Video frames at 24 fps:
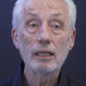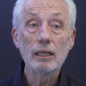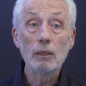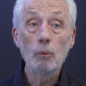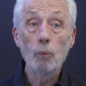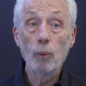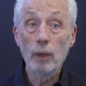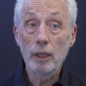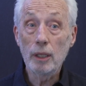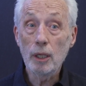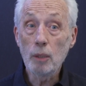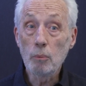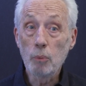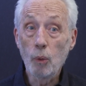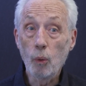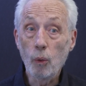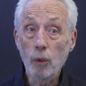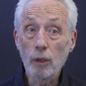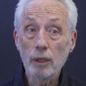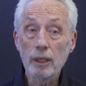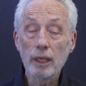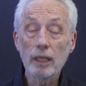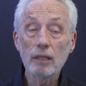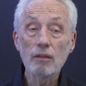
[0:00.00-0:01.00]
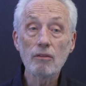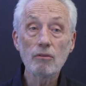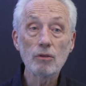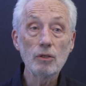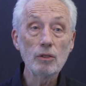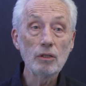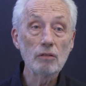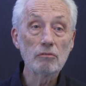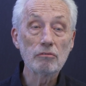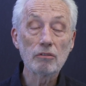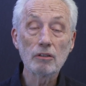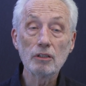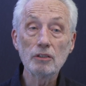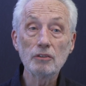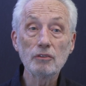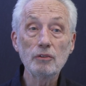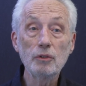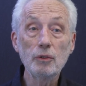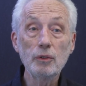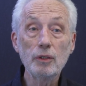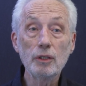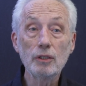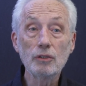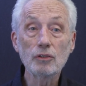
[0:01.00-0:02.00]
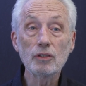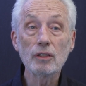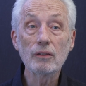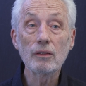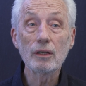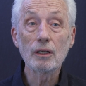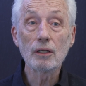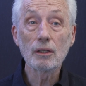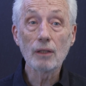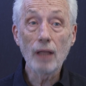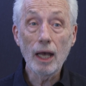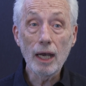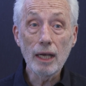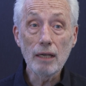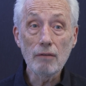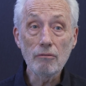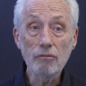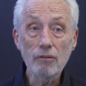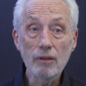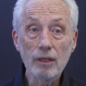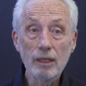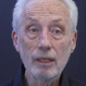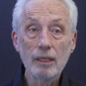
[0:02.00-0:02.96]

when they're born and through the first few years of their life,